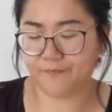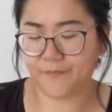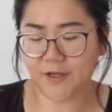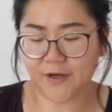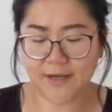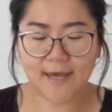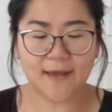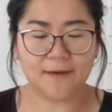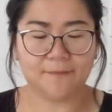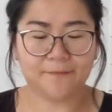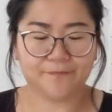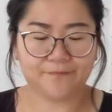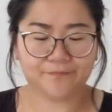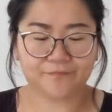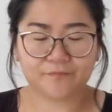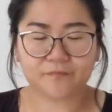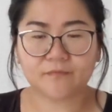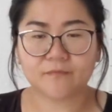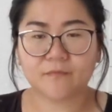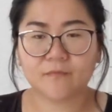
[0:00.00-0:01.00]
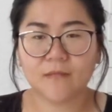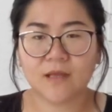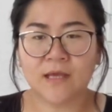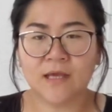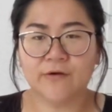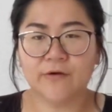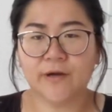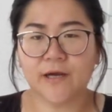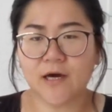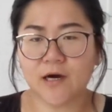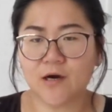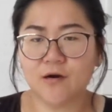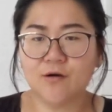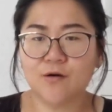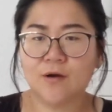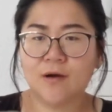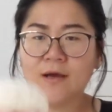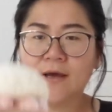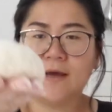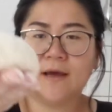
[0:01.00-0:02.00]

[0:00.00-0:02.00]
Okay, here we go.